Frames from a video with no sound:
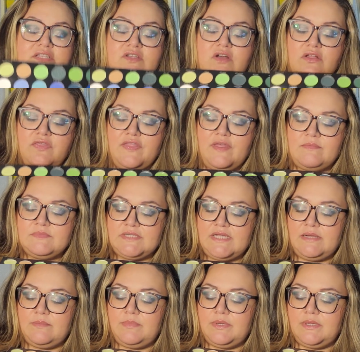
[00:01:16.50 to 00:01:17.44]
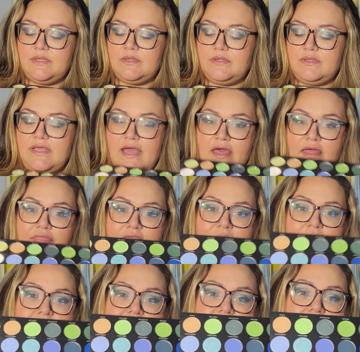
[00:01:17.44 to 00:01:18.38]
it's called Thumbs Up. Yeah,
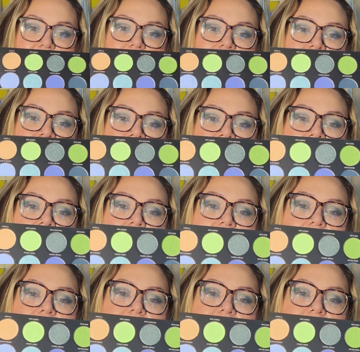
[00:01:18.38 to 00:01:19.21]
Thumbs Up. I